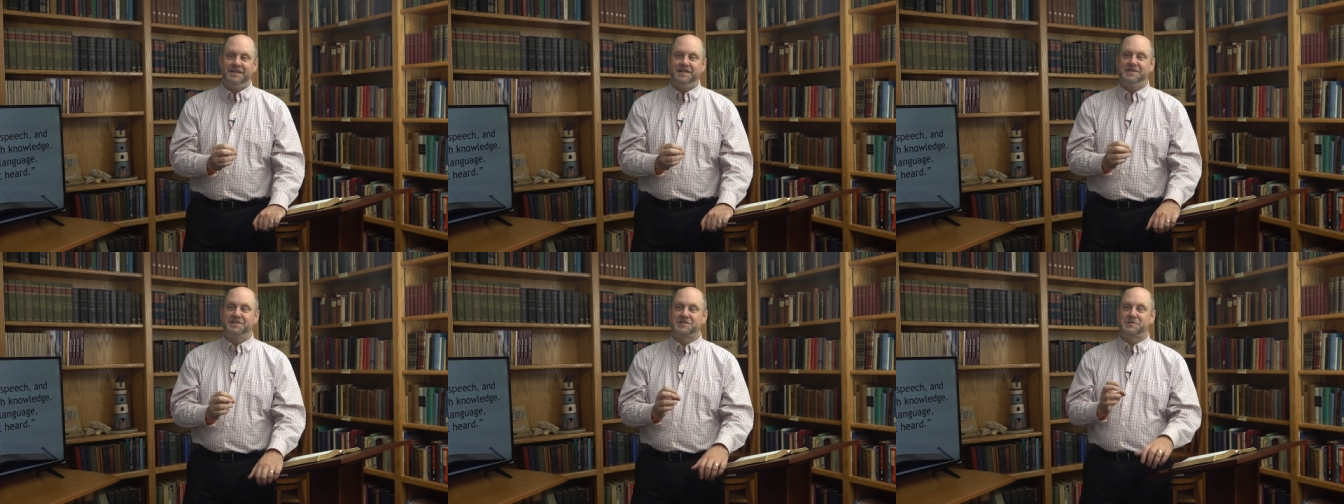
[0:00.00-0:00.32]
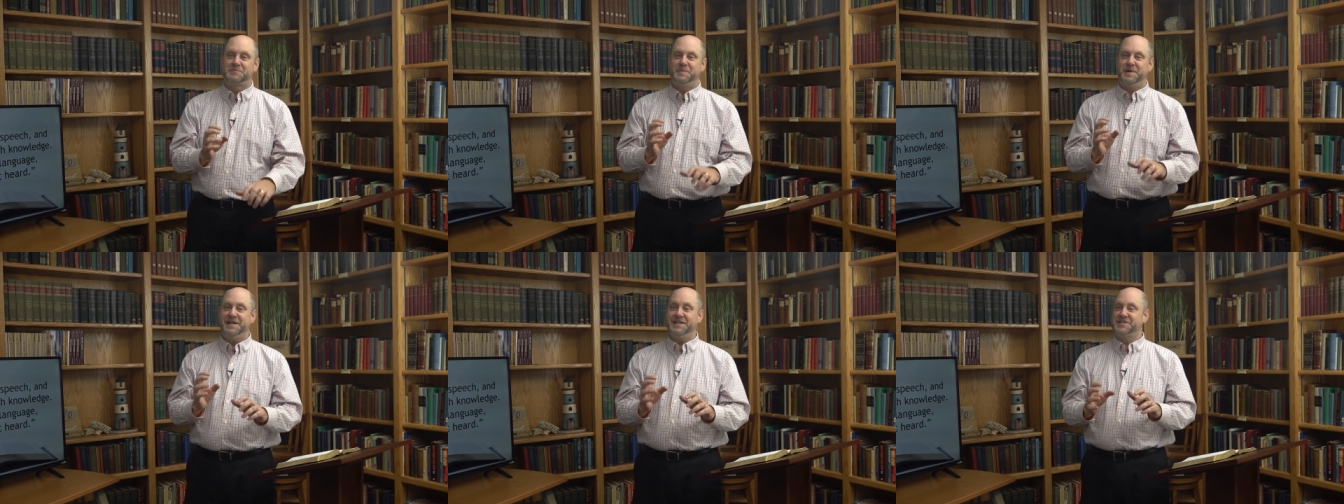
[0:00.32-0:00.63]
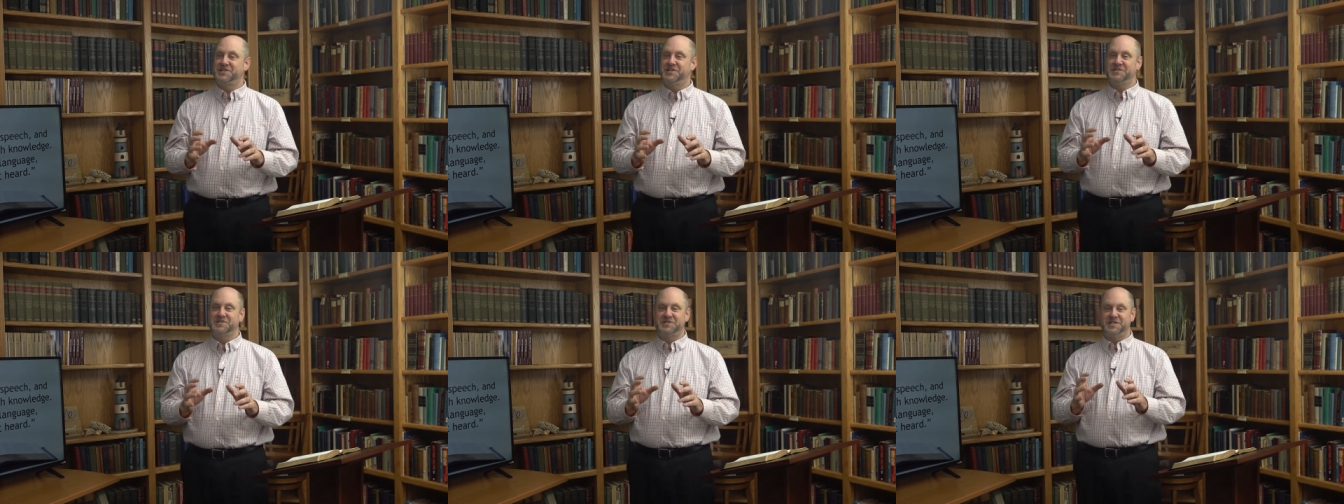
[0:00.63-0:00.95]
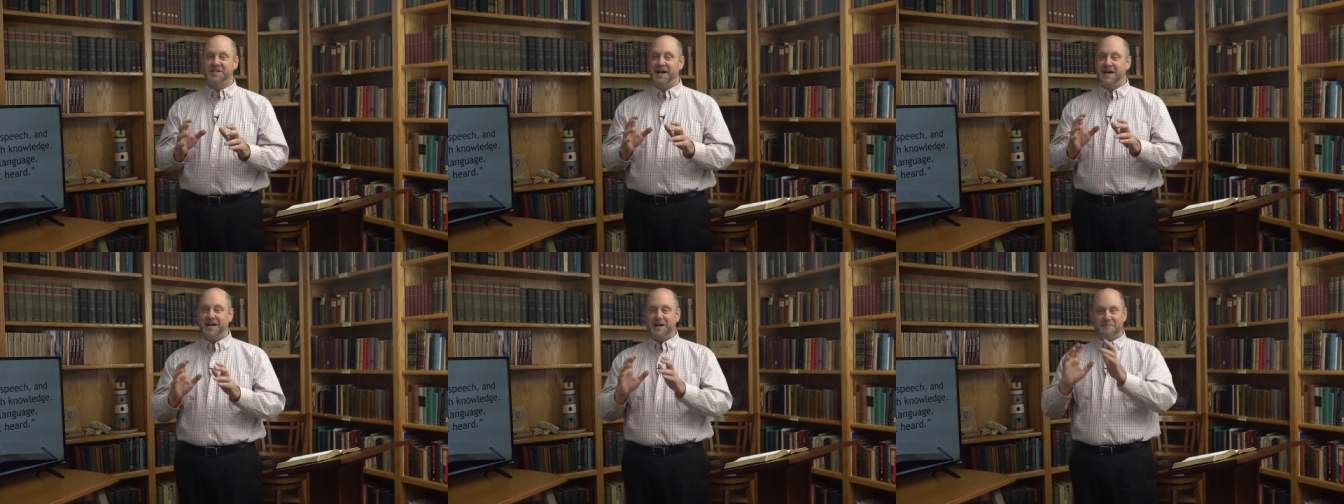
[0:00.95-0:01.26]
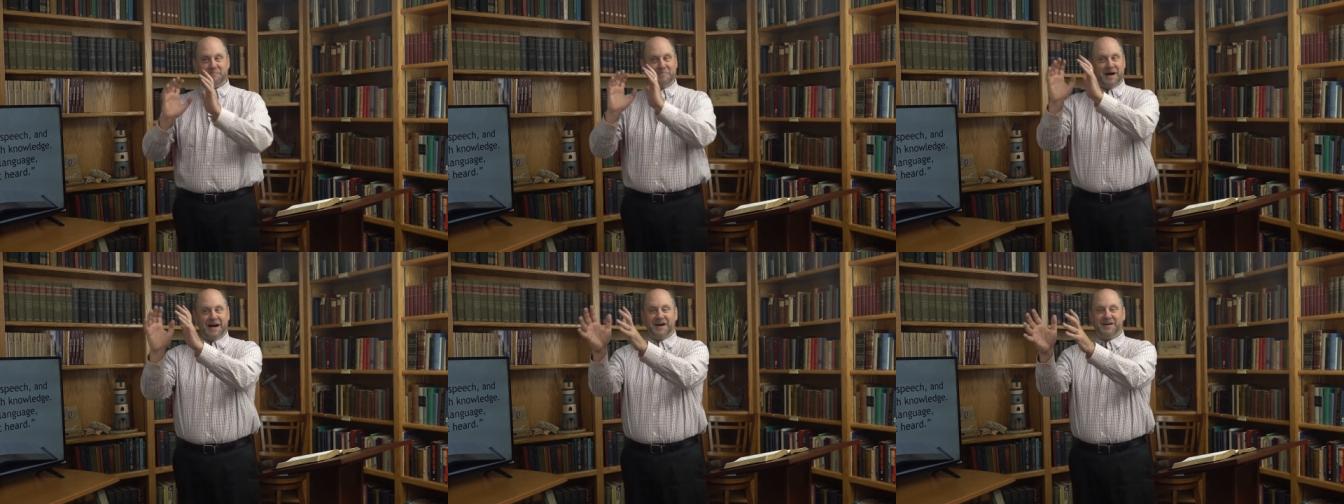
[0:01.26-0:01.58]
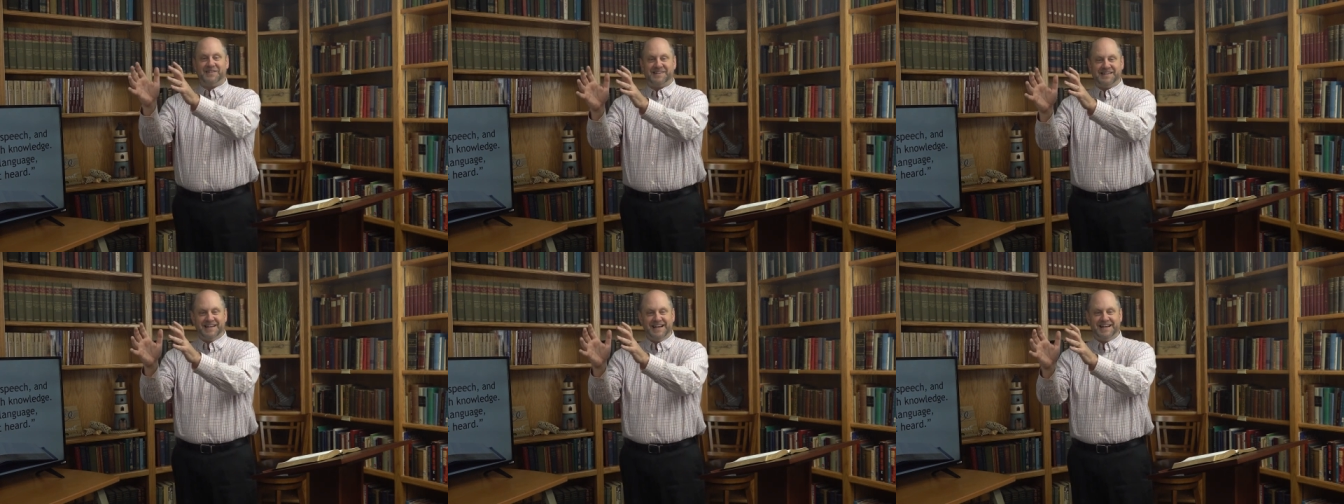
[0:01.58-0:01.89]
The speech is not
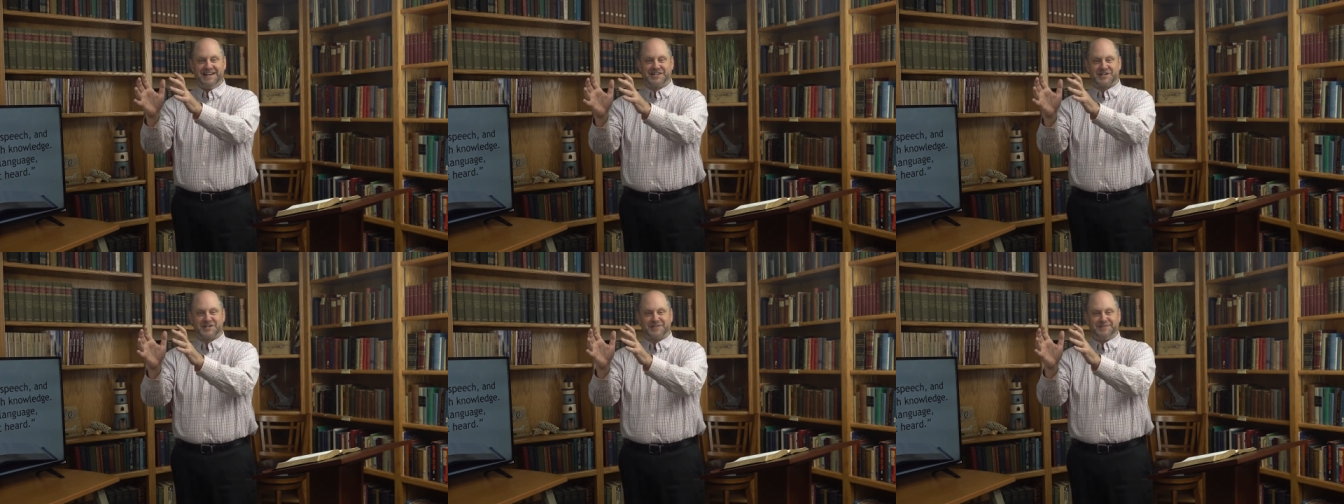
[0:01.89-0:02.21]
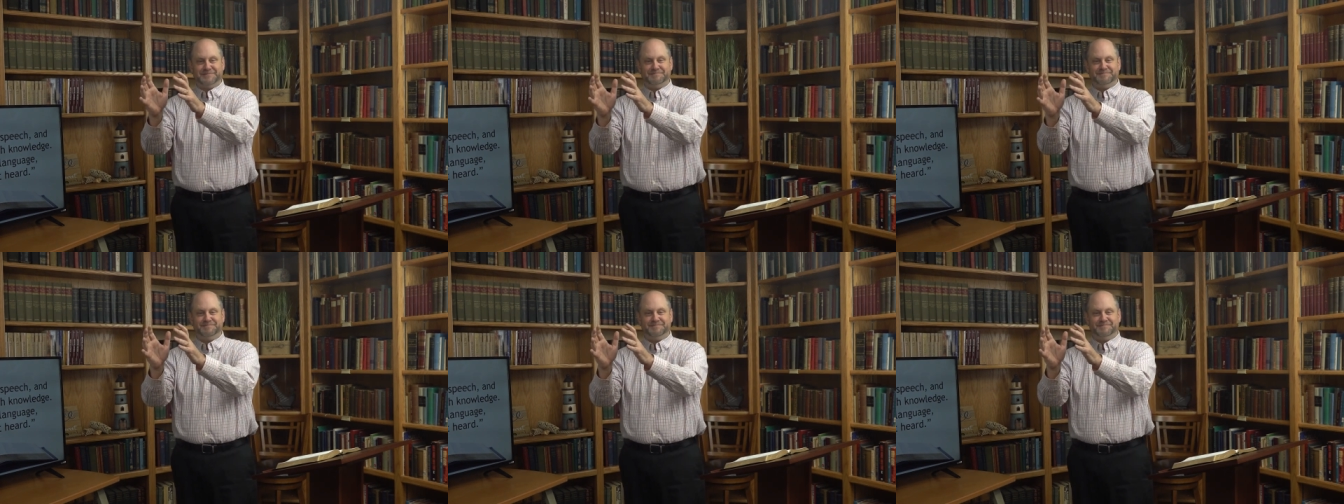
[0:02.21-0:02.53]
about nature.